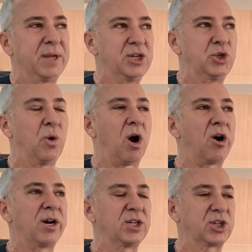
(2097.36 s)
is you are
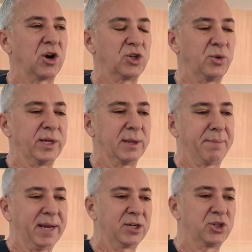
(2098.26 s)
going to start doing the
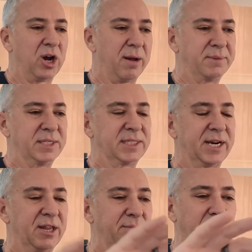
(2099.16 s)
pink jobs instead
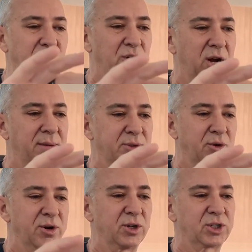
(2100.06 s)
of the blue jobs, or
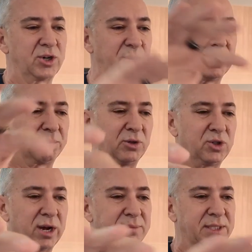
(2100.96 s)
you're going to start doing the blue
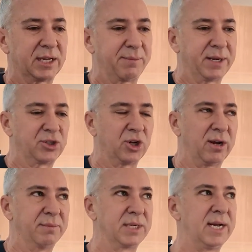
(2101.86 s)
jobs instead of the pink
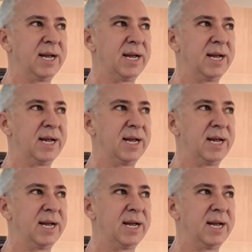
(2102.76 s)
jobs.